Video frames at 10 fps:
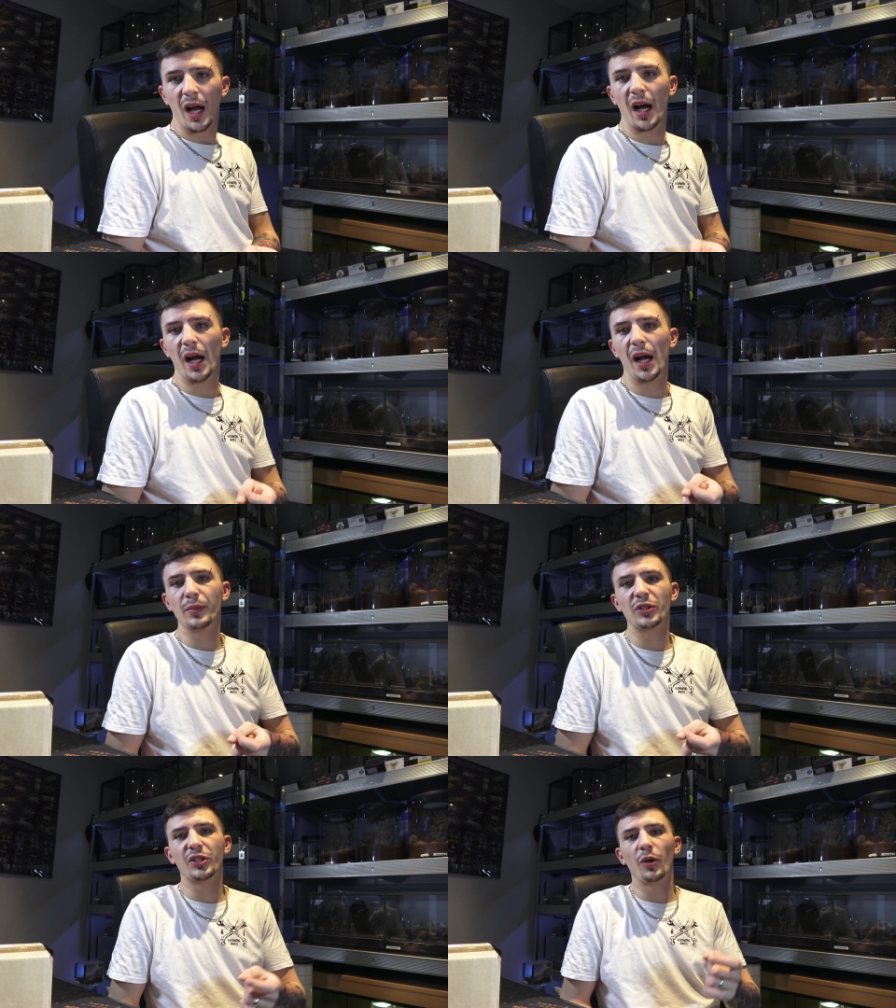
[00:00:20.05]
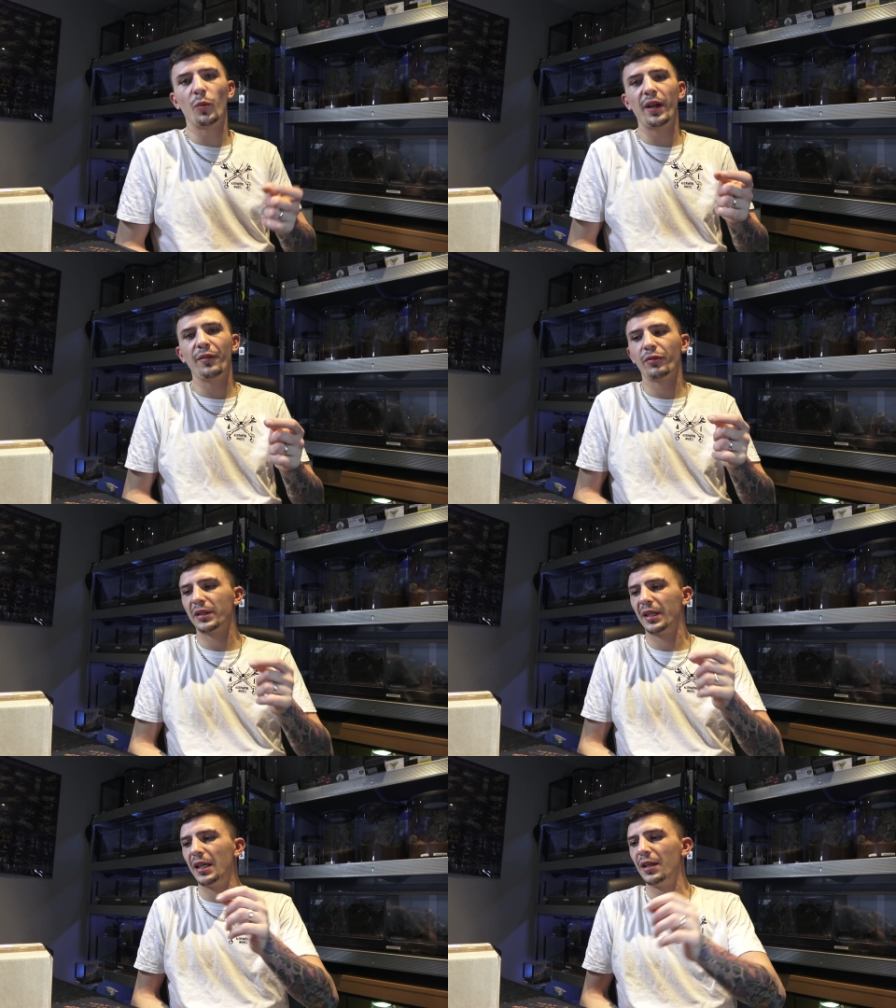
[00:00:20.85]
Um, so we've
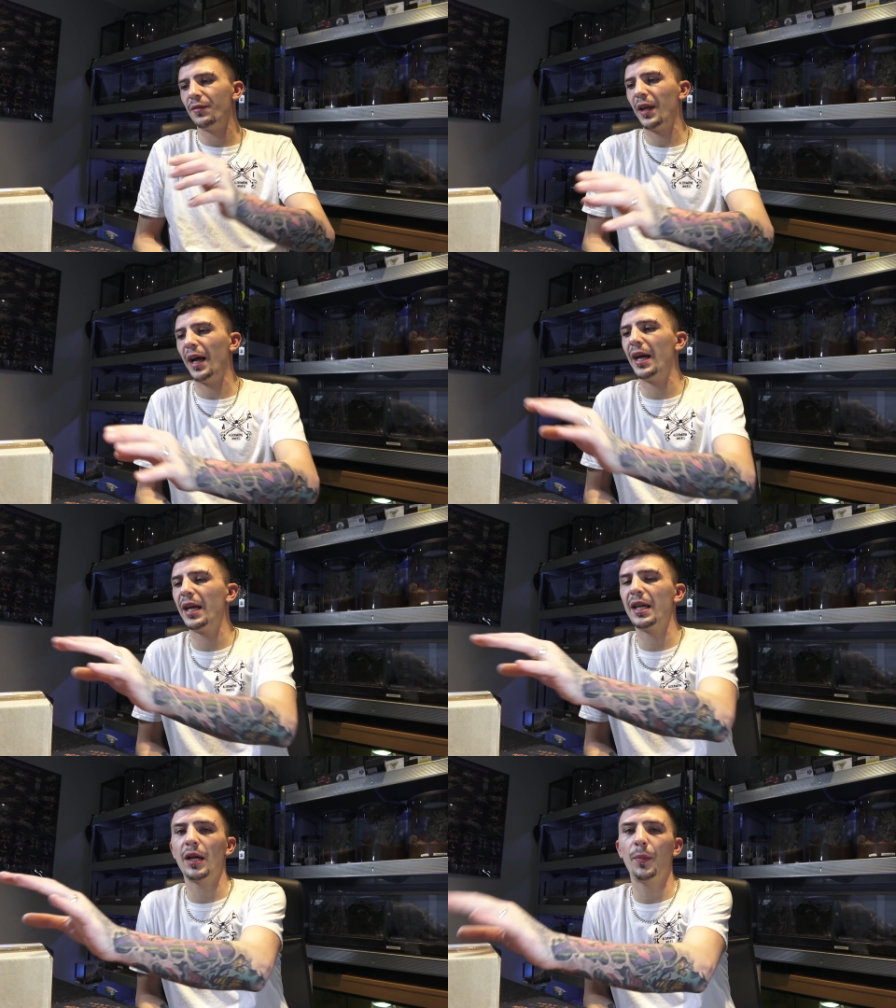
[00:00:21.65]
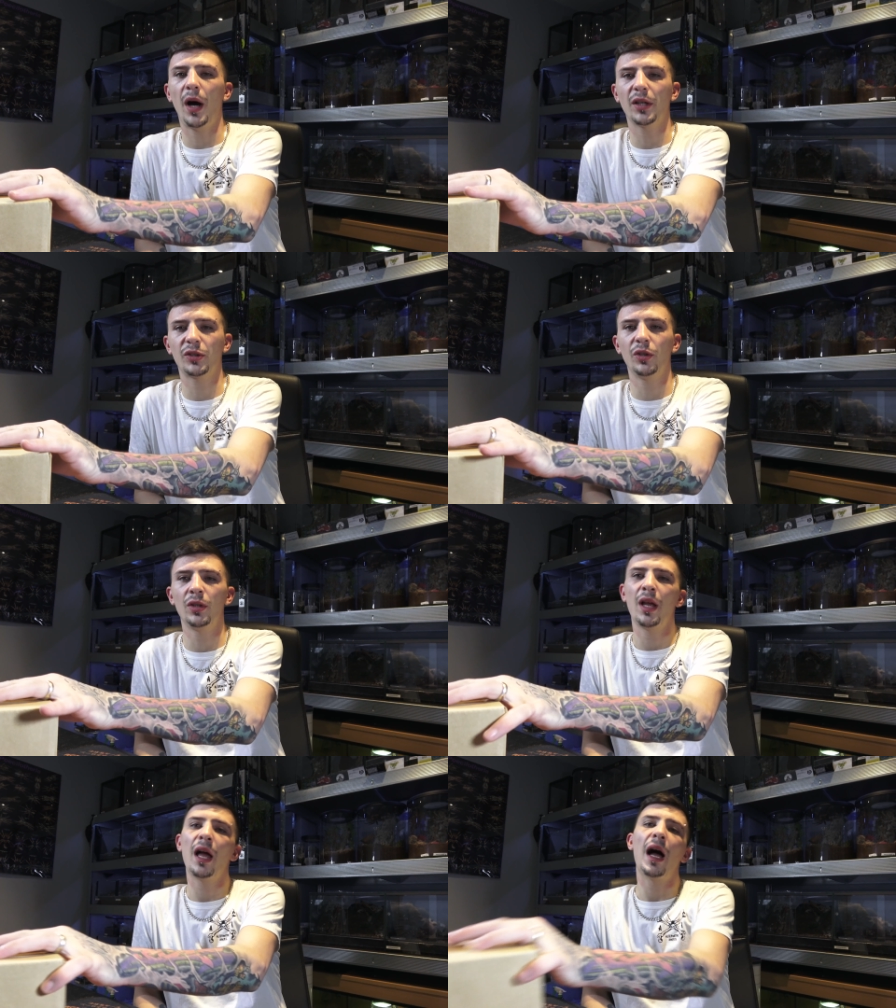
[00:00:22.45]
received a parcel,
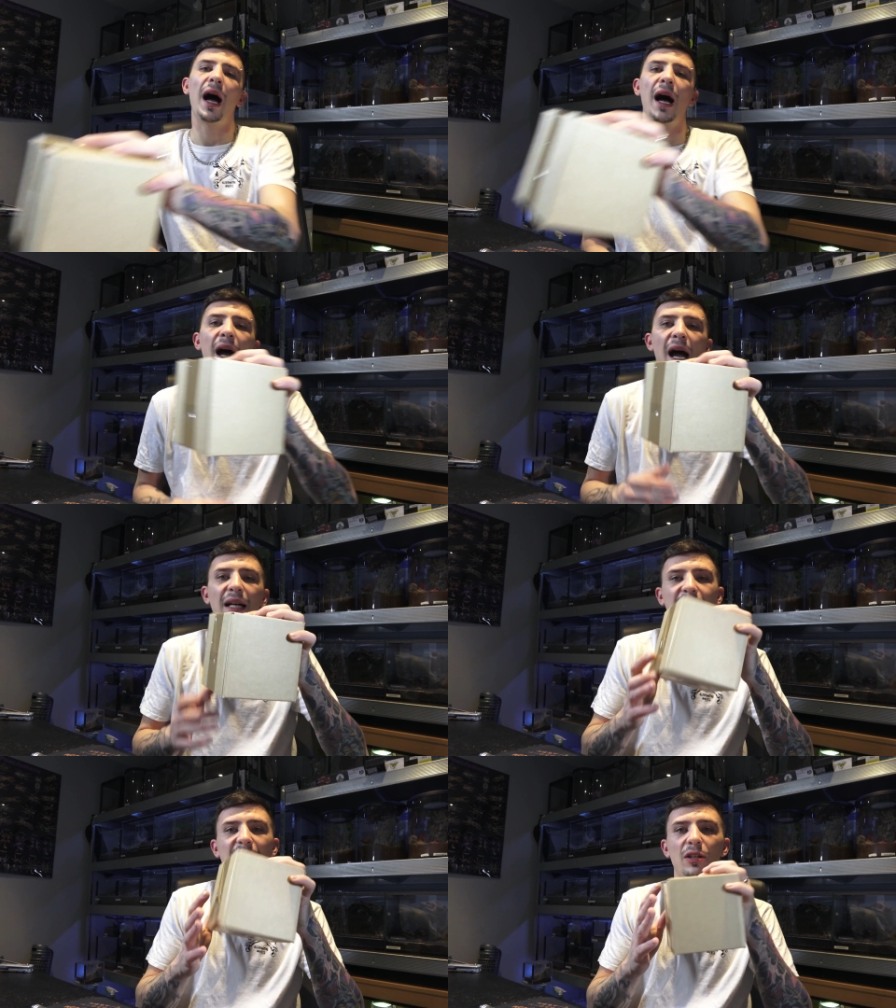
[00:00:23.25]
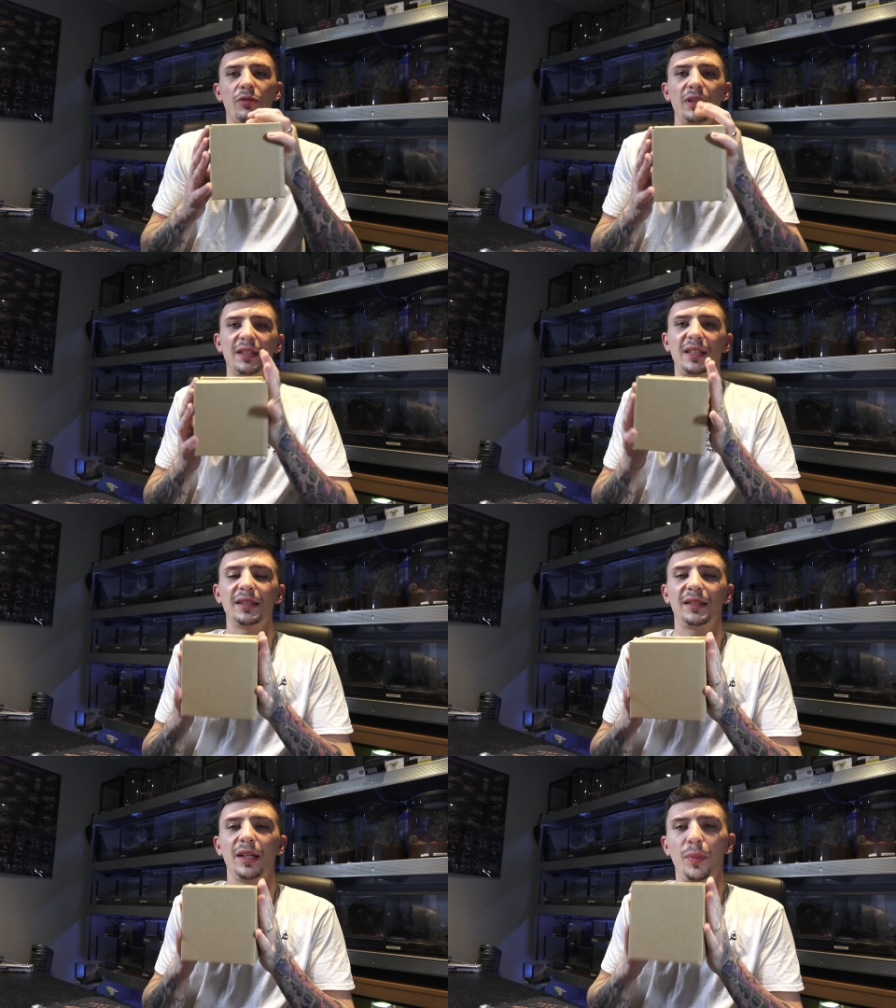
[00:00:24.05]
uh, our Secret
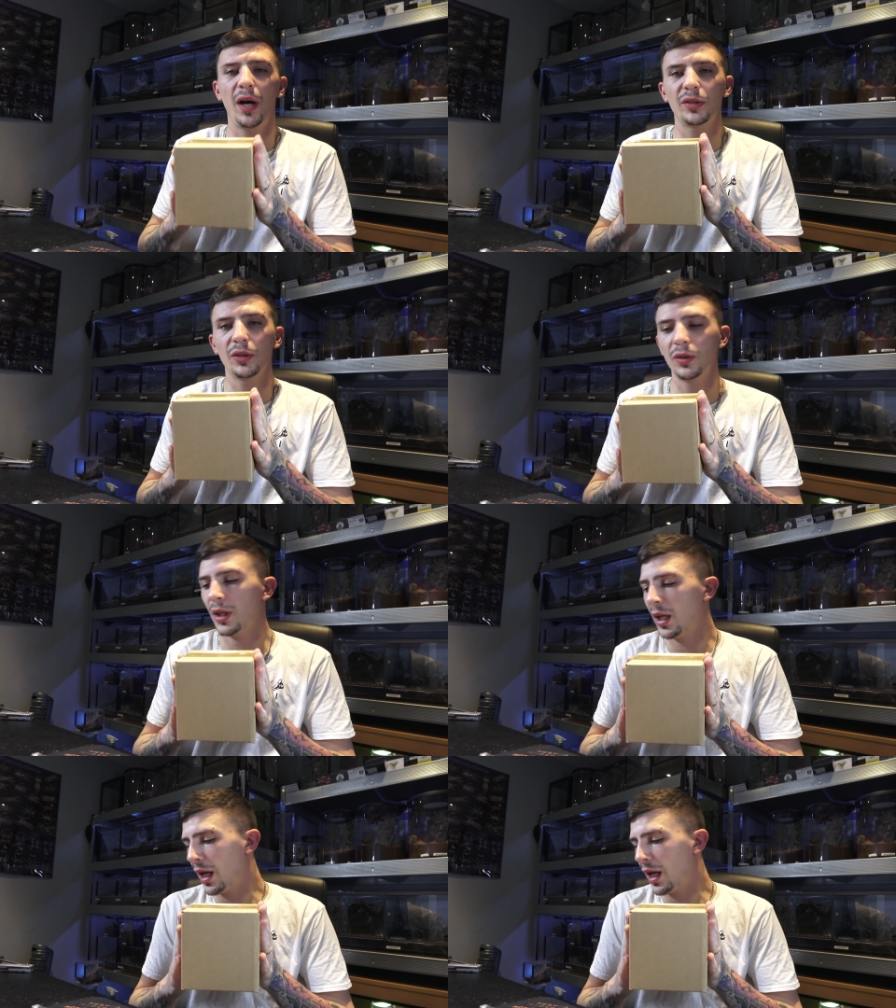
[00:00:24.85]
Santa parcel.